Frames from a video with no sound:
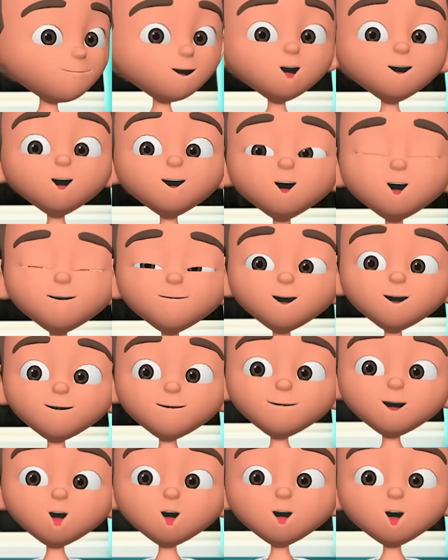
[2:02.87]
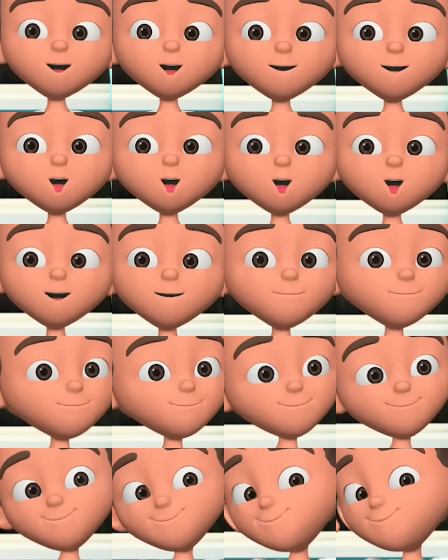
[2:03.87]
thunderbolt is ready to roar.
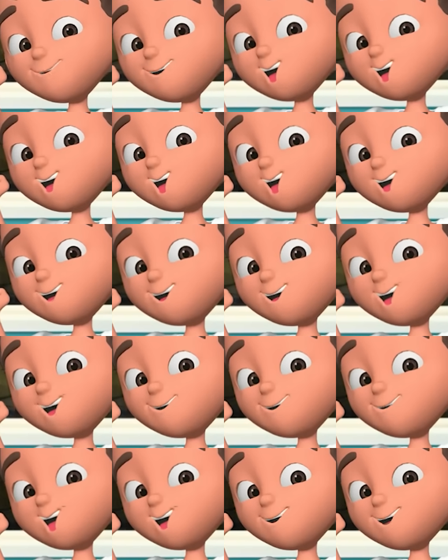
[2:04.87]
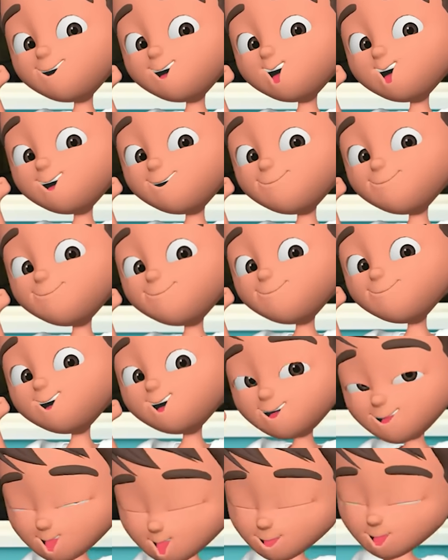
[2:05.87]
See you in the next episode.
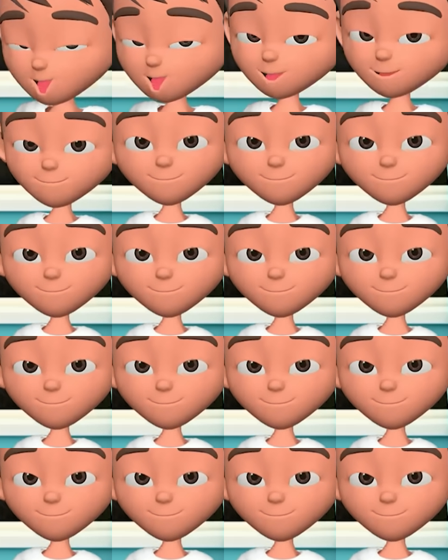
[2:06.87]
Until then,